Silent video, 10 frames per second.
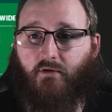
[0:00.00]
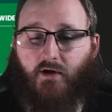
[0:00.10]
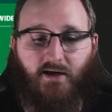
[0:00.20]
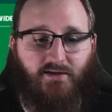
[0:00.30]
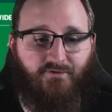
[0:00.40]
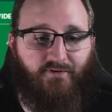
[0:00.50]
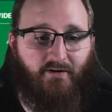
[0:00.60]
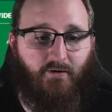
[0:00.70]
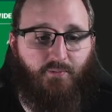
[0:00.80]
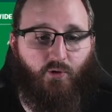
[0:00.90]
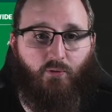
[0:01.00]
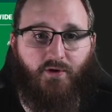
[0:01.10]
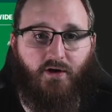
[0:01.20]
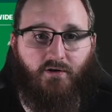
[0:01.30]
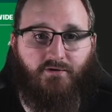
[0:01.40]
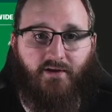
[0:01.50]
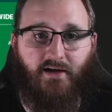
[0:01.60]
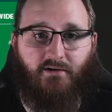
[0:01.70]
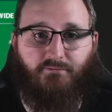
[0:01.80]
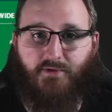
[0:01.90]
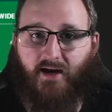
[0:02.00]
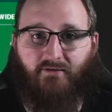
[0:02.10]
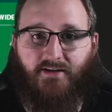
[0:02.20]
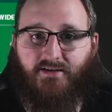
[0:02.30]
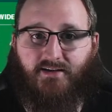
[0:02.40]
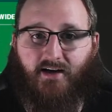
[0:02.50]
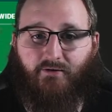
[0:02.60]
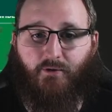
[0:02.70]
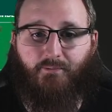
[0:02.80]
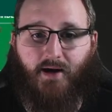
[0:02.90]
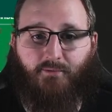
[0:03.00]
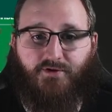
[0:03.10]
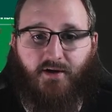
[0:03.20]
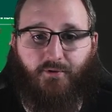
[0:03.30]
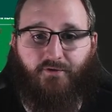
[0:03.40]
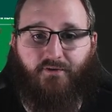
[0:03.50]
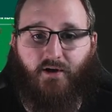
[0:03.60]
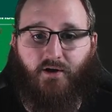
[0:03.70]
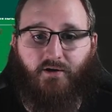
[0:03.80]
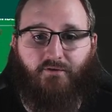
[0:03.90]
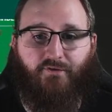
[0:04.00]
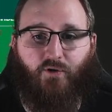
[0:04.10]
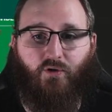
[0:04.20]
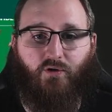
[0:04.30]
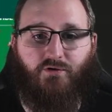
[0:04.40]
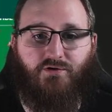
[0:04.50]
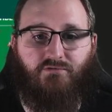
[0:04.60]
He is very poor. We can't do that. Gary needs to carry on. Pambu's coming off for...